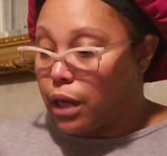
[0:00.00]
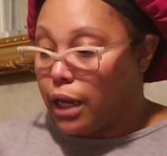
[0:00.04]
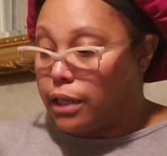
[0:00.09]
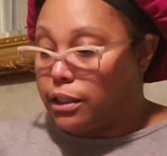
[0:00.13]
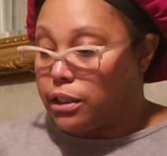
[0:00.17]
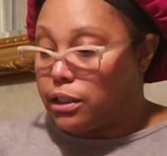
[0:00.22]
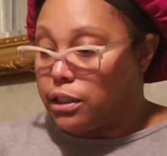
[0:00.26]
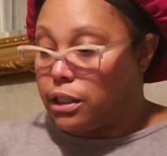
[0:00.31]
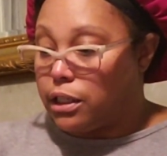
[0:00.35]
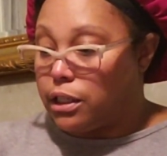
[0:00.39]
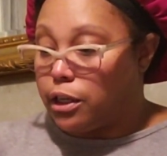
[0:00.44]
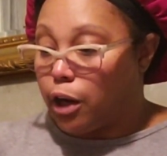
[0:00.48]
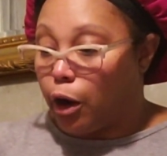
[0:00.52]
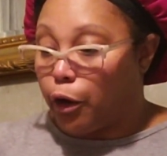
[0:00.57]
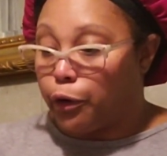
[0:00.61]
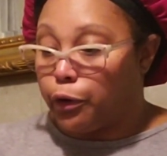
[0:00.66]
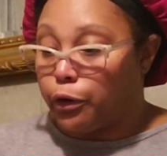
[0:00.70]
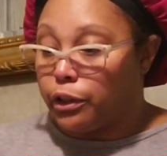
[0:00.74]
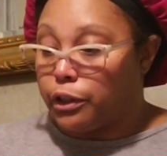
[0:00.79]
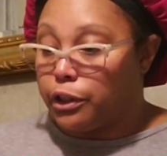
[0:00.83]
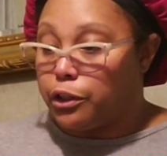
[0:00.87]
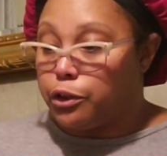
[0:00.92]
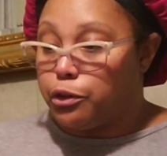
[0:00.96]
And the
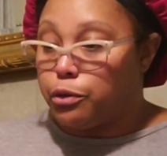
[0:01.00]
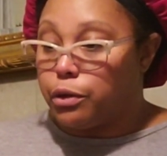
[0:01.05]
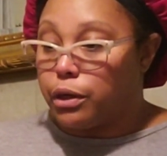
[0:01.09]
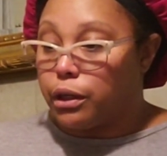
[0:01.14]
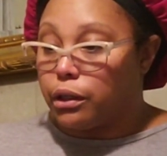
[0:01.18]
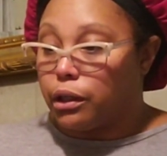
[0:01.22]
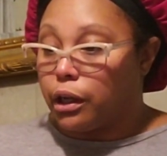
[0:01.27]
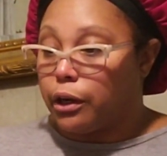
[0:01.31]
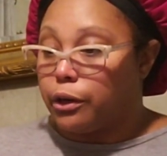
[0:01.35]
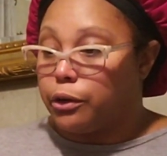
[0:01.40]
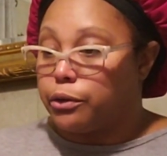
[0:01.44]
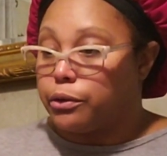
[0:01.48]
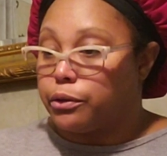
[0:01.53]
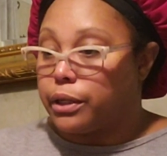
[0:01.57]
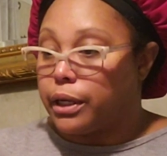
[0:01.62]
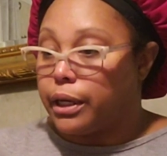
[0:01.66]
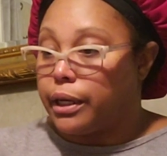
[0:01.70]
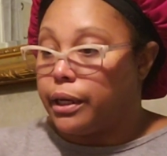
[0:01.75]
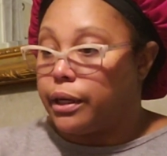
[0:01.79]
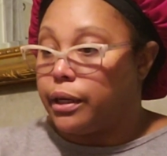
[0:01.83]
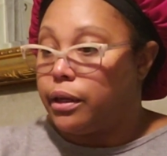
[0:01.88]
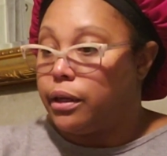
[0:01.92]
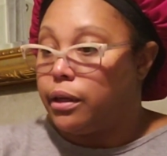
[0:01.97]
earlier you can learn
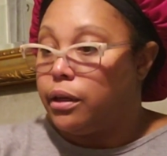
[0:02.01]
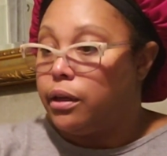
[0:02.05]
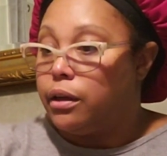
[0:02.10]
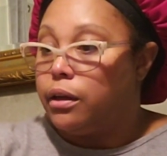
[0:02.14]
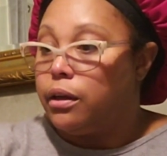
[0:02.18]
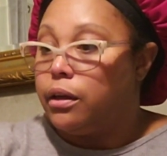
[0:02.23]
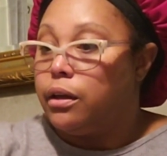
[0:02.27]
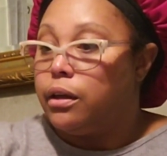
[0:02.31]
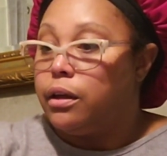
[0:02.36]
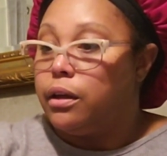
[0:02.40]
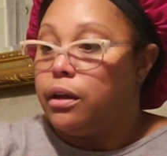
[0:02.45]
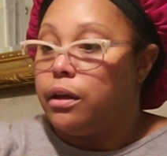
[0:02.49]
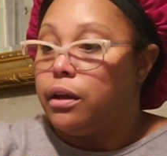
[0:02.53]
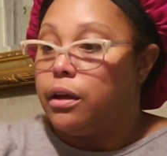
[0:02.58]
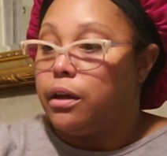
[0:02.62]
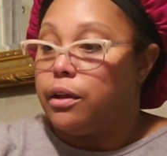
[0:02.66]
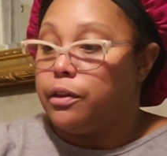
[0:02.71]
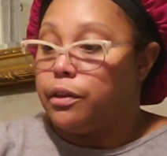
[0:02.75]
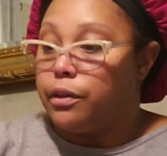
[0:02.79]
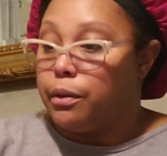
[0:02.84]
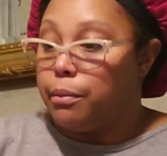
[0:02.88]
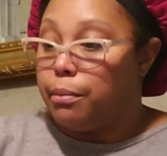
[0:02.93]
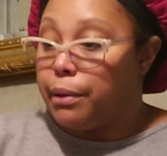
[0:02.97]
that,
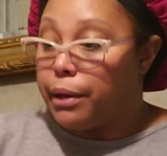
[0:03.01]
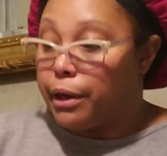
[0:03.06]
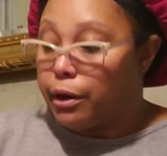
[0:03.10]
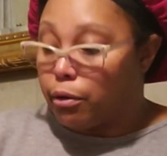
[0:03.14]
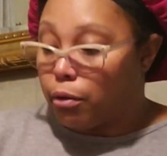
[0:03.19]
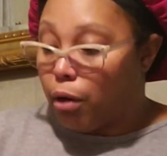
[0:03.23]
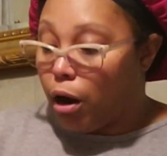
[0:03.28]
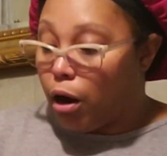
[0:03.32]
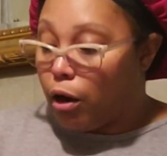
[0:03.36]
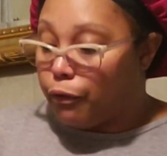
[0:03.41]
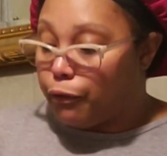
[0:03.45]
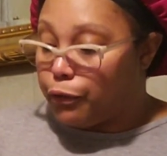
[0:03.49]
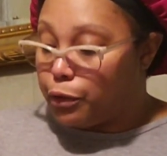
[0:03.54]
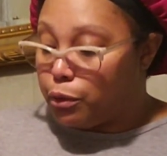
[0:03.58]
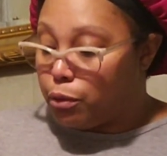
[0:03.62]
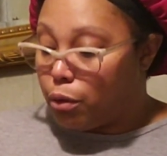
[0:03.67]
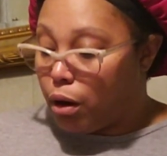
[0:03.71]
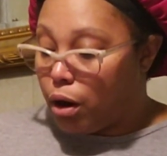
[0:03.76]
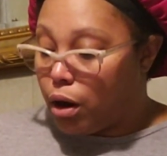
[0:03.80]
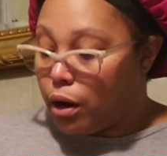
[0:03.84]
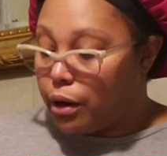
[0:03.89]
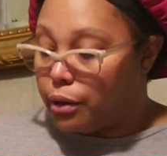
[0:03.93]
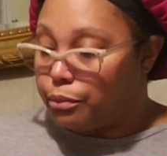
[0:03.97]
the better off you
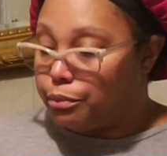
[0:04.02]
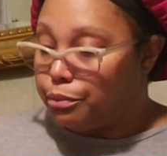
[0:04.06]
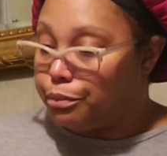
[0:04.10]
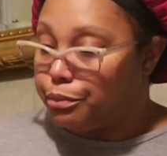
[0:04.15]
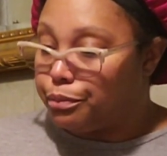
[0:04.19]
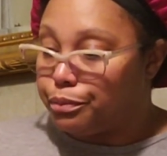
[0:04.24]
are.